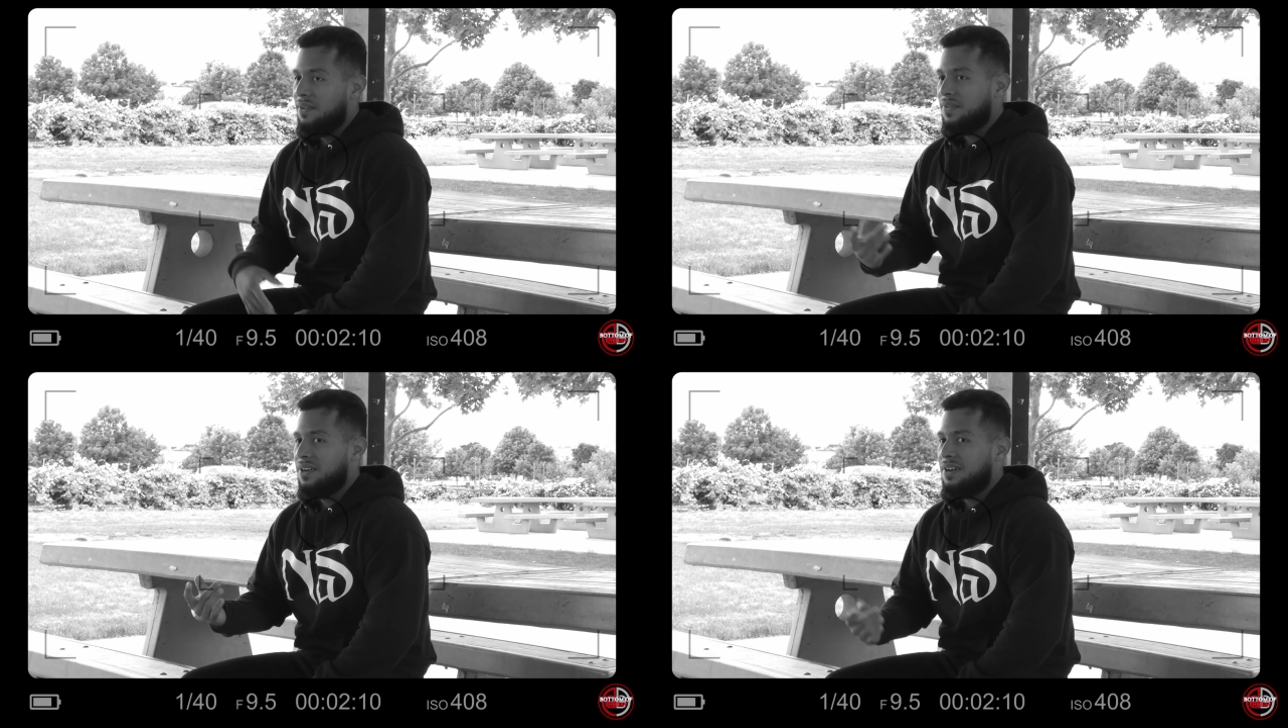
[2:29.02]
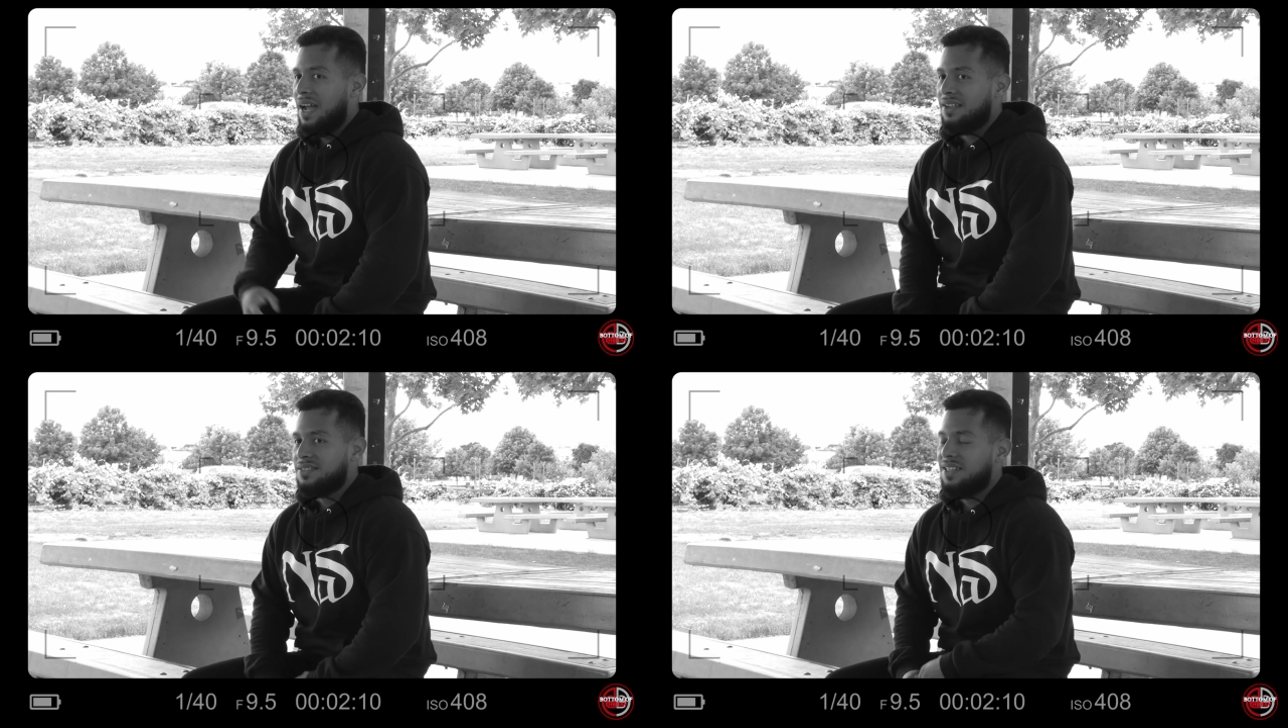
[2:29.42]

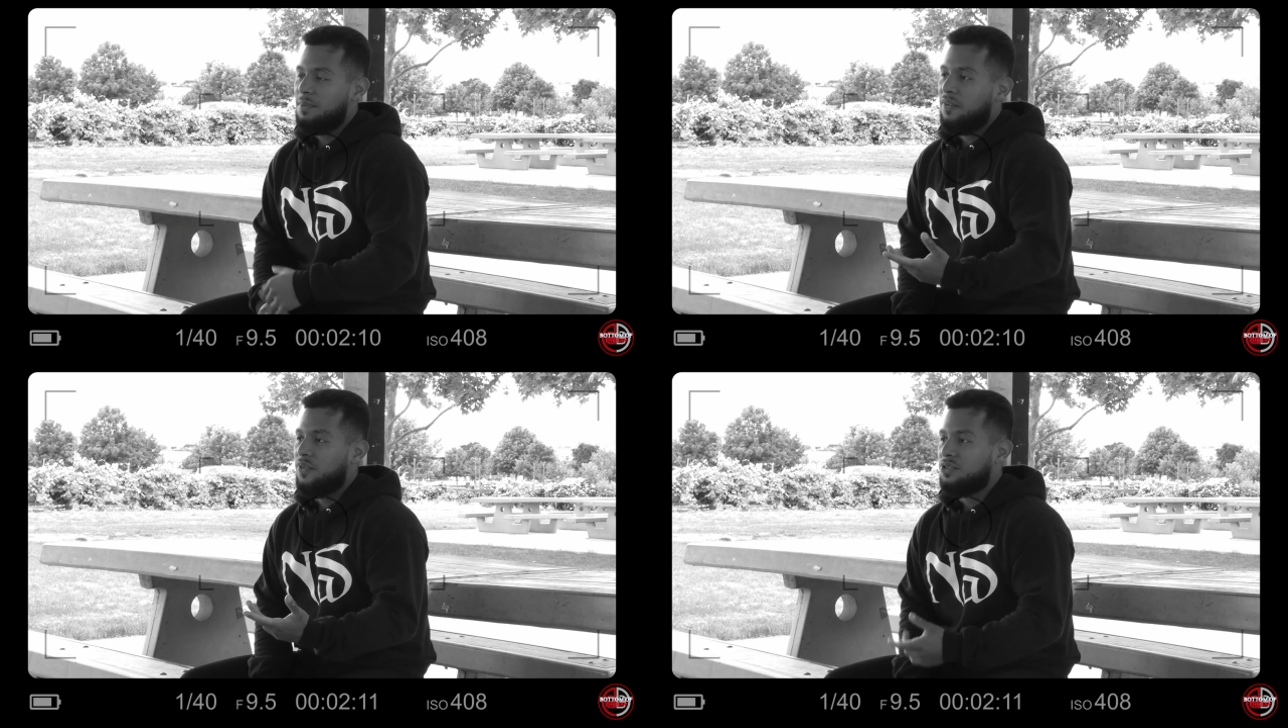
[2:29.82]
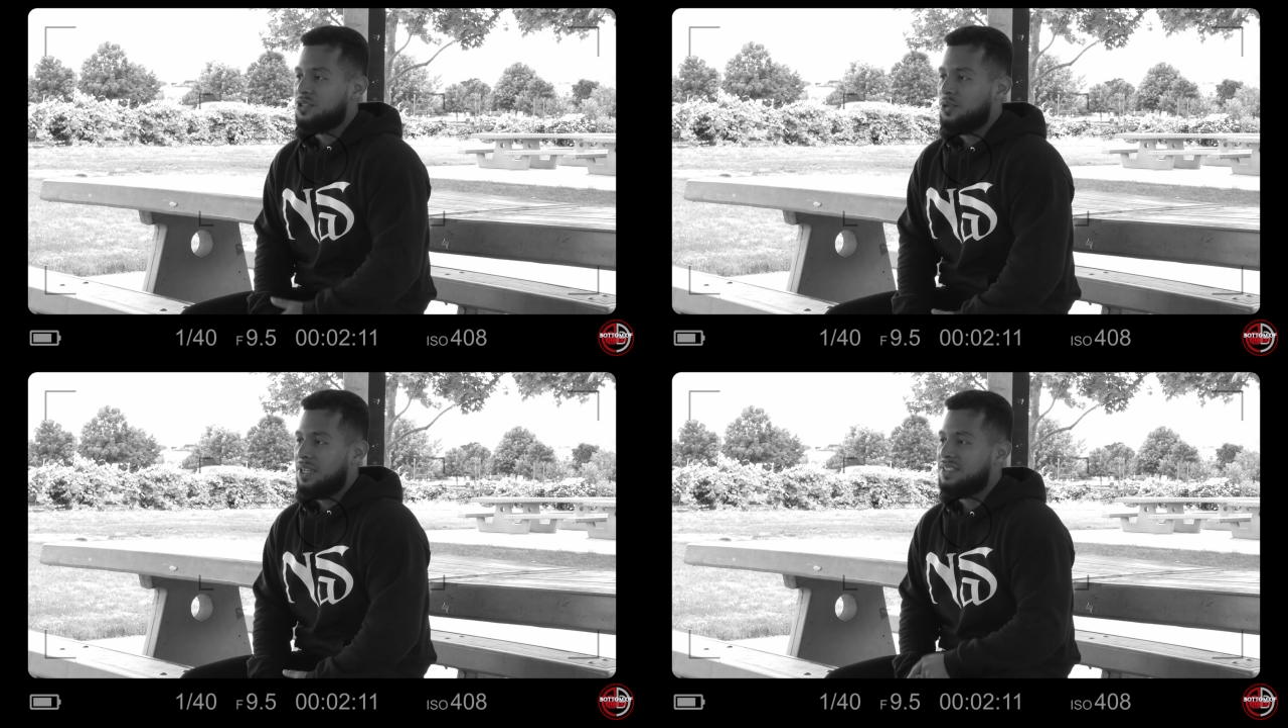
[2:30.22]
actually did my first
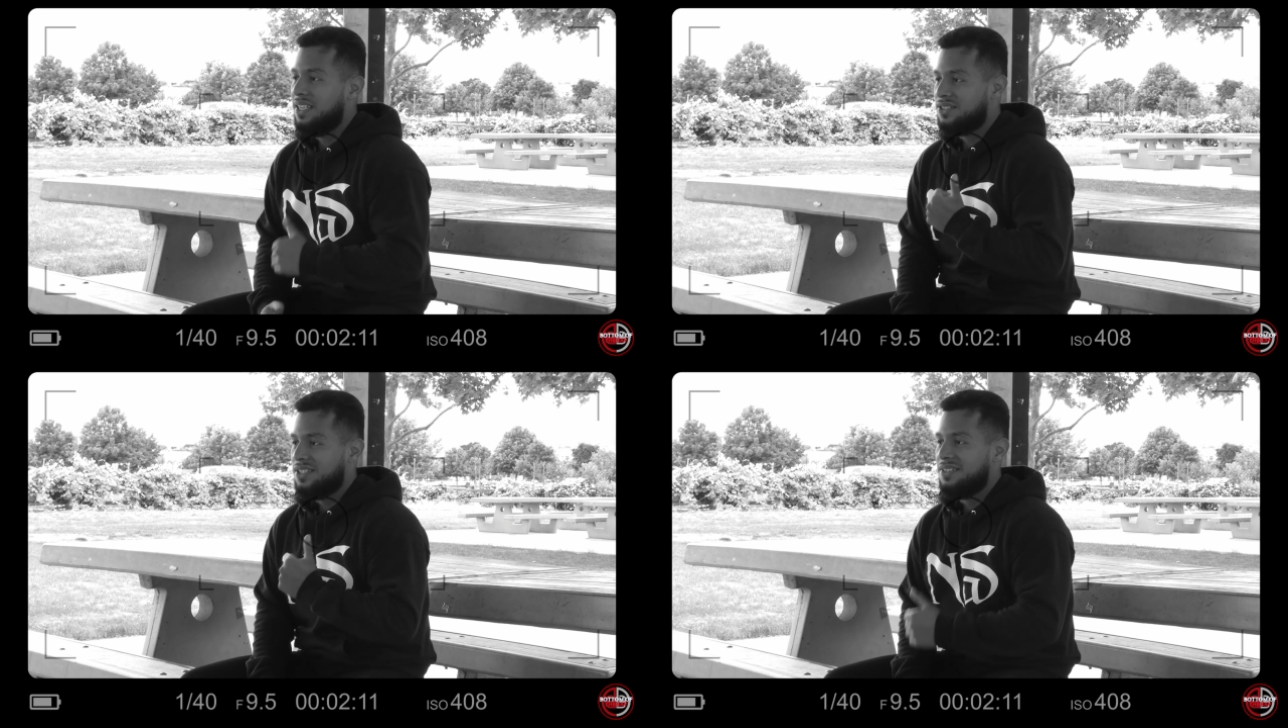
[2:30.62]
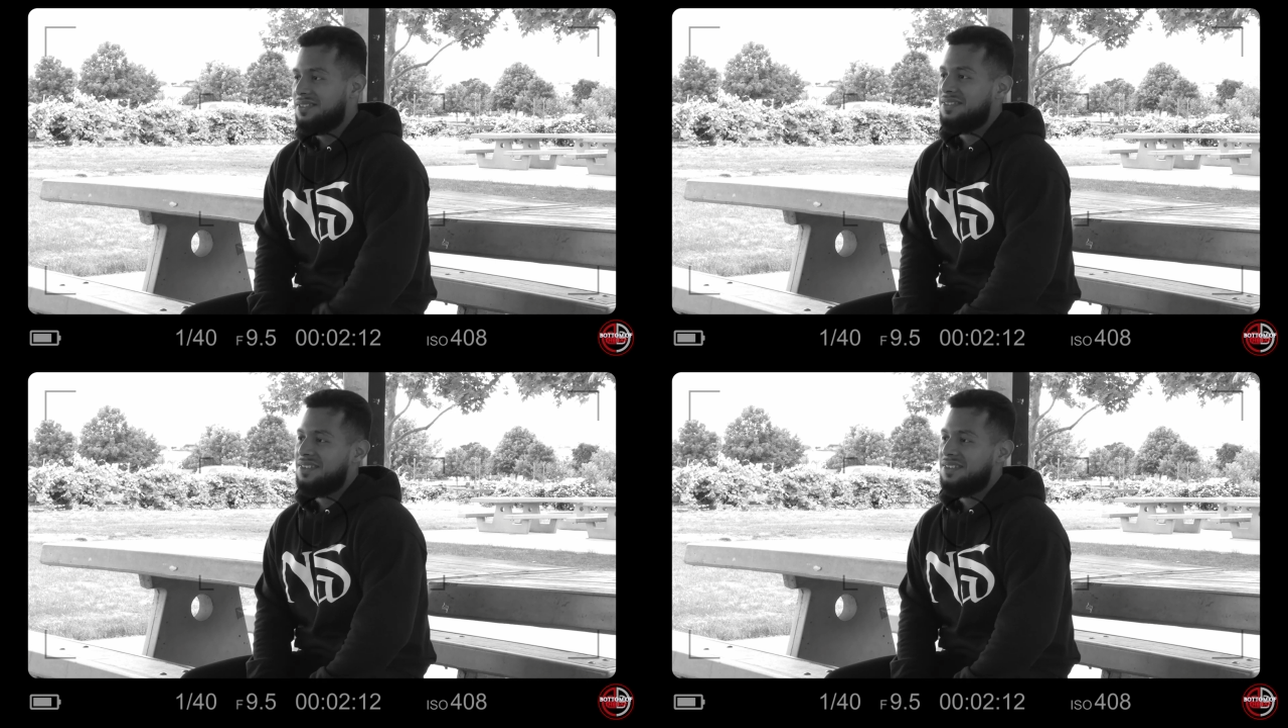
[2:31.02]
show at Tank Shit